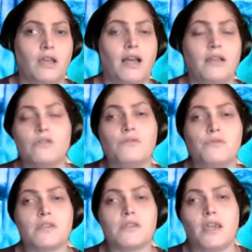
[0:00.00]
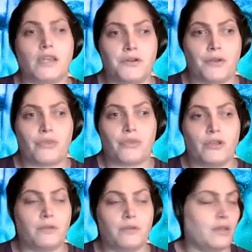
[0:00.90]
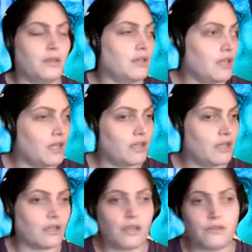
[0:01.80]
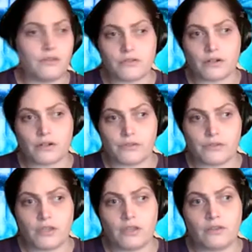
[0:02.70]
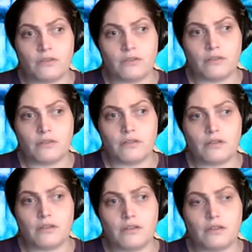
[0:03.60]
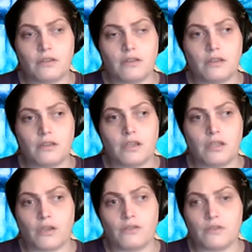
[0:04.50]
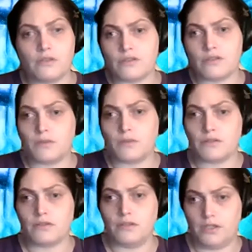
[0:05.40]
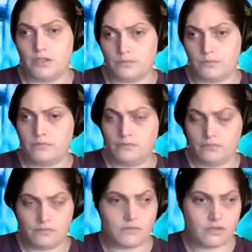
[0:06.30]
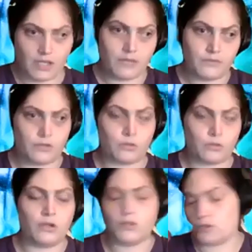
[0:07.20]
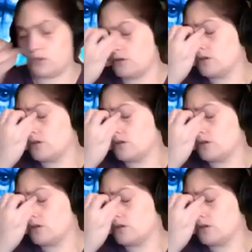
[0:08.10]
I do say I hear a thump, and I go start looking, and I go to this mausoleum type structure,